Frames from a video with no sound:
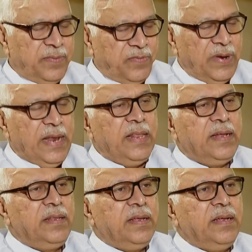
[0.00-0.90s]
feel
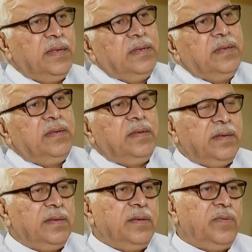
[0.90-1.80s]
that
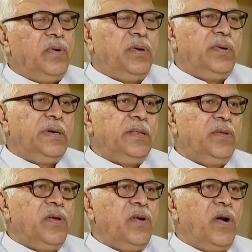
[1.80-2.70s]
what is
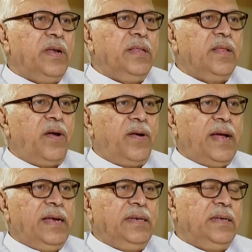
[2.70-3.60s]
going on is all
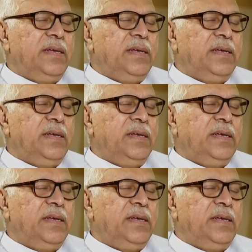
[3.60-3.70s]
right,